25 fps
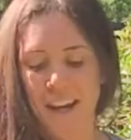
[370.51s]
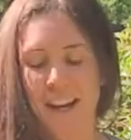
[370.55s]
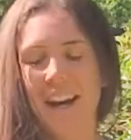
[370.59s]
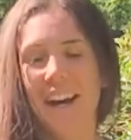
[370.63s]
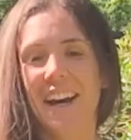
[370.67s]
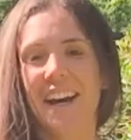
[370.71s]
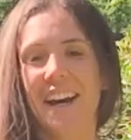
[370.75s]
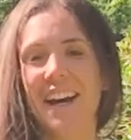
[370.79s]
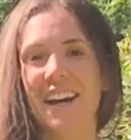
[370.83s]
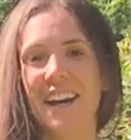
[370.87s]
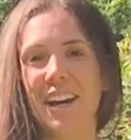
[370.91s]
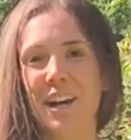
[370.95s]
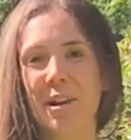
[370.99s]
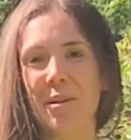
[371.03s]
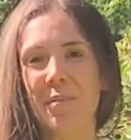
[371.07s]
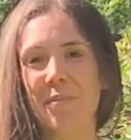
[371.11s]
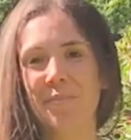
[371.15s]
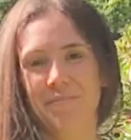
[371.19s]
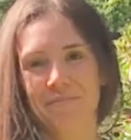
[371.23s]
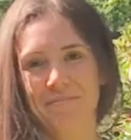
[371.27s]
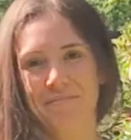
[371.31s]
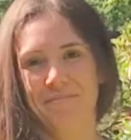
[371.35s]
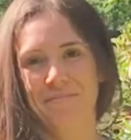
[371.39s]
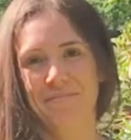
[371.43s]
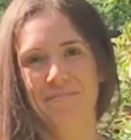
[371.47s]

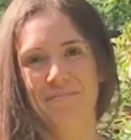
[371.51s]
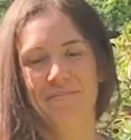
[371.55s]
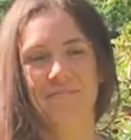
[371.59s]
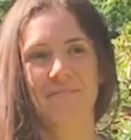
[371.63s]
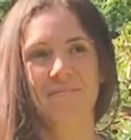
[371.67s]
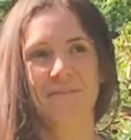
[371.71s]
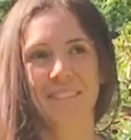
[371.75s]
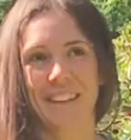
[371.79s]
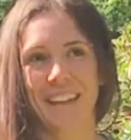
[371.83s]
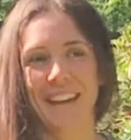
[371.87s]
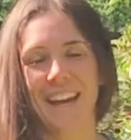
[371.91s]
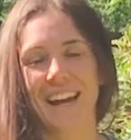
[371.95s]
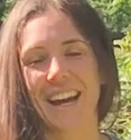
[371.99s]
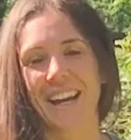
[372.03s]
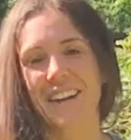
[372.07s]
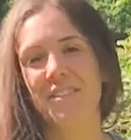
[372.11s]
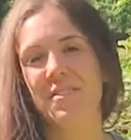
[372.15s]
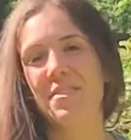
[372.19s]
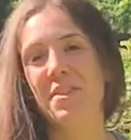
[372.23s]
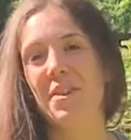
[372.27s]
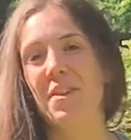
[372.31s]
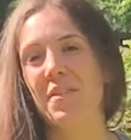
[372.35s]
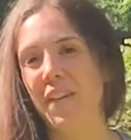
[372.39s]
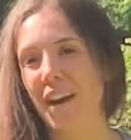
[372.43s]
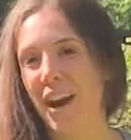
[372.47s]
I don't know
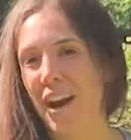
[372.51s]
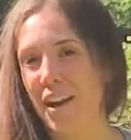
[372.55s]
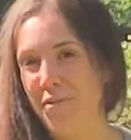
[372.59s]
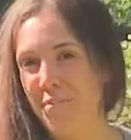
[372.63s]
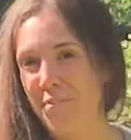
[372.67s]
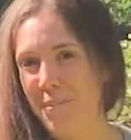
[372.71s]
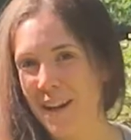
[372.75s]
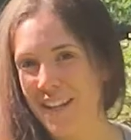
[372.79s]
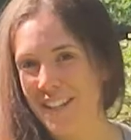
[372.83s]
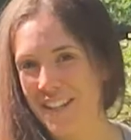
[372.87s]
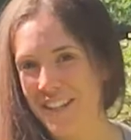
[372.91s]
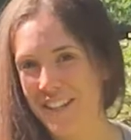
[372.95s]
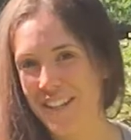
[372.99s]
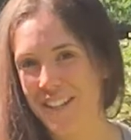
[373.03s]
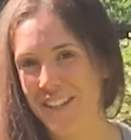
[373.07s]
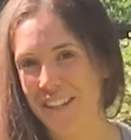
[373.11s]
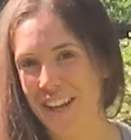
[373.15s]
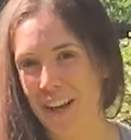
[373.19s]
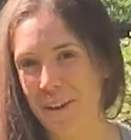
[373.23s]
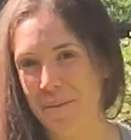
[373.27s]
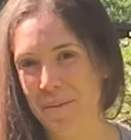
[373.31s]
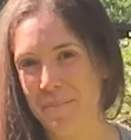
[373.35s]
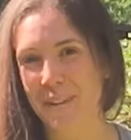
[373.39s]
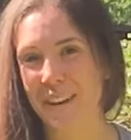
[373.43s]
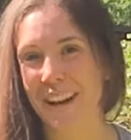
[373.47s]
if I have pictures of,
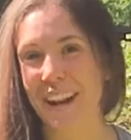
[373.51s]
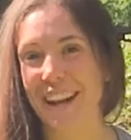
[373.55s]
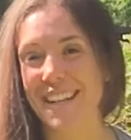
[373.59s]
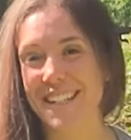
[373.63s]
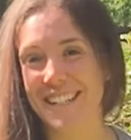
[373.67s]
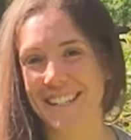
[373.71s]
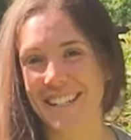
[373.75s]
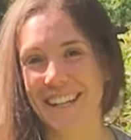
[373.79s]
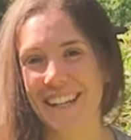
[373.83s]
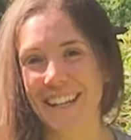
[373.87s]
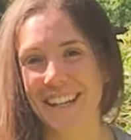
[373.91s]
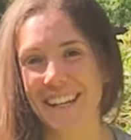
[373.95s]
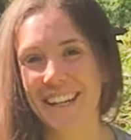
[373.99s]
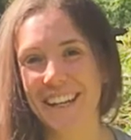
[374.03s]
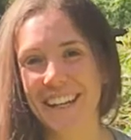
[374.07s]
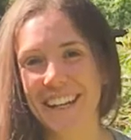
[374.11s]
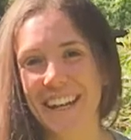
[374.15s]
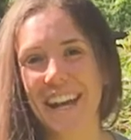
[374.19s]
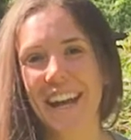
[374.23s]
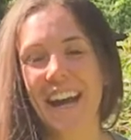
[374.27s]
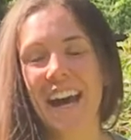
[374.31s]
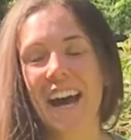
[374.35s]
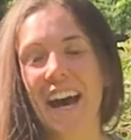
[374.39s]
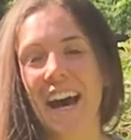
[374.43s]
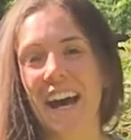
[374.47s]
but I did
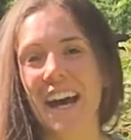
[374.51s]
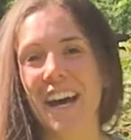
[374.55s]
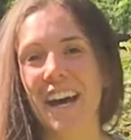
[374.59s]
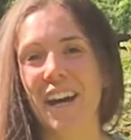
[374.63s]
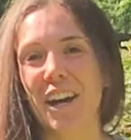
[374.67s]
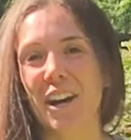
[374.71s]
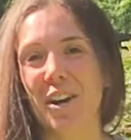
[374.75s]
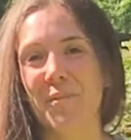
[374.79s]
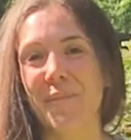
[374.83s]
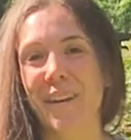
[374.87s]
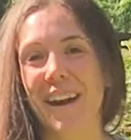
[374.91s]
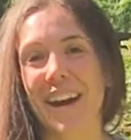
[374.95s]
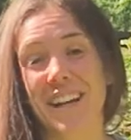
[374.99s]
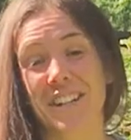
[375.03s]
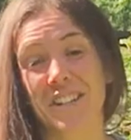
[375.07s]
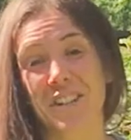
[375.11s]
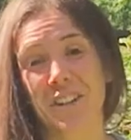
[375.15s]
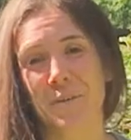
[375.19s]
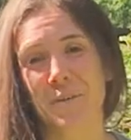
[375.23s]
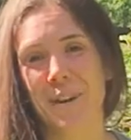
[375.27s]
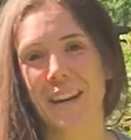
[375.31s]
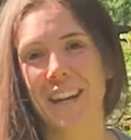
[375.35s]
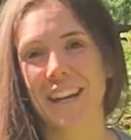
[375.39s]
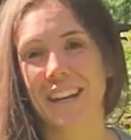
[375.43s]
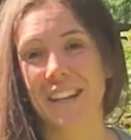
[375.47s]
actually
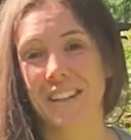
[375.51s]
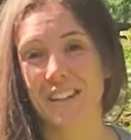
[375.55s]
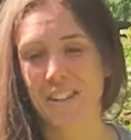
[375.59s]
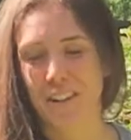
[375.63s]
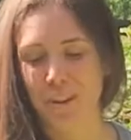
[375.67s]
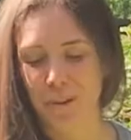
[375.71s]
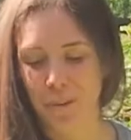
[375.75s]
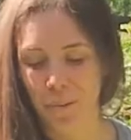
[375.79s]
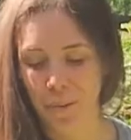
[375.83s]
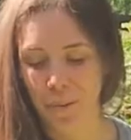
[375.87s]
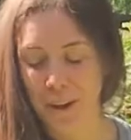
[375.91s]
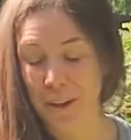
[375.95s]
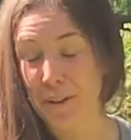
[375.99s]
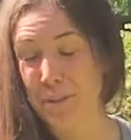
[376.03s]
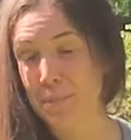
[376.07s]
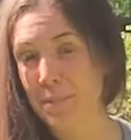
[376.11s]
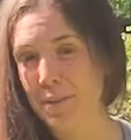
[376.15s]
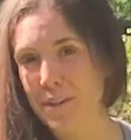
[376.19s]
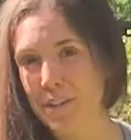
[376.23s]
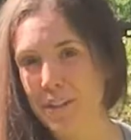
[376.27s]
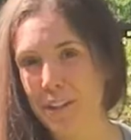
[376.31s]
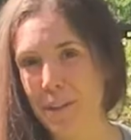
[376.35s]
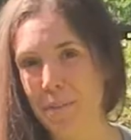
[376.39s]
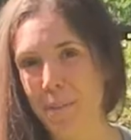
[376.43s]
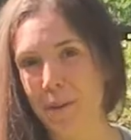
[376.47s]
make it into a wearable
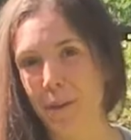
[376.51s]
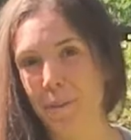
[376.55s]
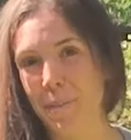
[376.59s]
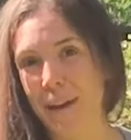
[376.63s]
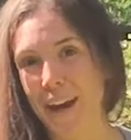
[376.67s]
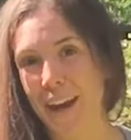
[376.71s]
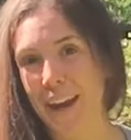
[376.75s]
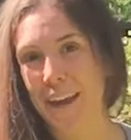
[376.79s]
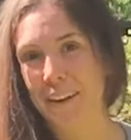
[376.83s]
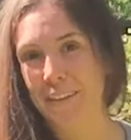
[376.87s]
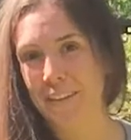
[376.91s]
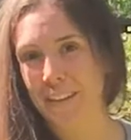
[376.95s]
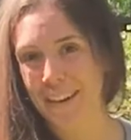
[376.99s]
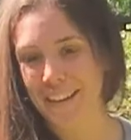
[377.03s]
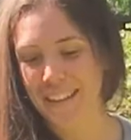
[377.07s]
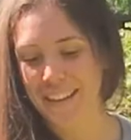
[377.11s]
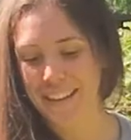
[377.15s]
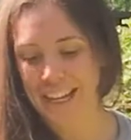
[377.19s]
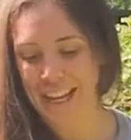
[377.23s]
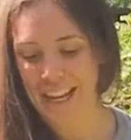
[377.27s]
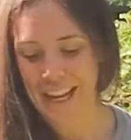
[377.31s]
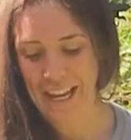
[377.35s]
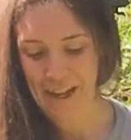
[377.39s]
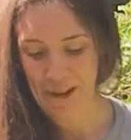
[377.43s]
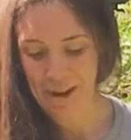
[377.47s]
sleeping bag around
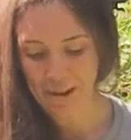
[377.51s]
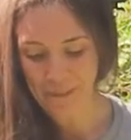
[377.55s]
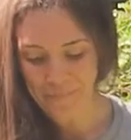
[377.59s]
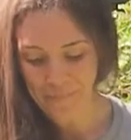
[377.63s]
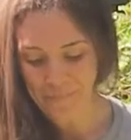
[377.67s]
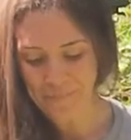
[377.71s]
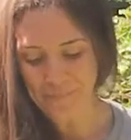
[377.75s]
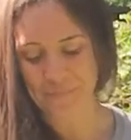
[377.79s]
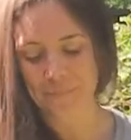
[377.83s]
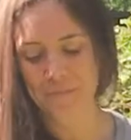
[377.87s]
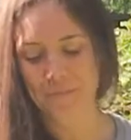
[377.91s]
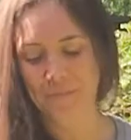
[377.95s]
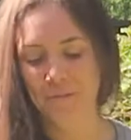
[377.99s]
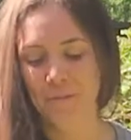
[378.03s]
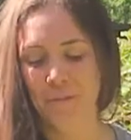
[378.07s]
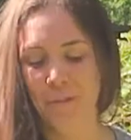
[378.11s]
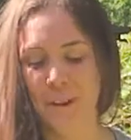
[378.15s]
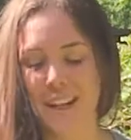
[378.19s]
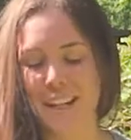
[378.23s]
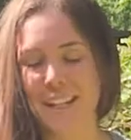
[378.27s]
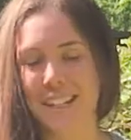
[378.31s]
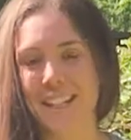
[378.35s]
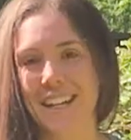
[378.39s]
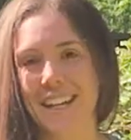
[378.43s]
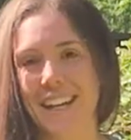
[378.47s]
the camp,
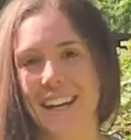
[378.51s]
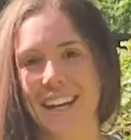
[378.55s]
which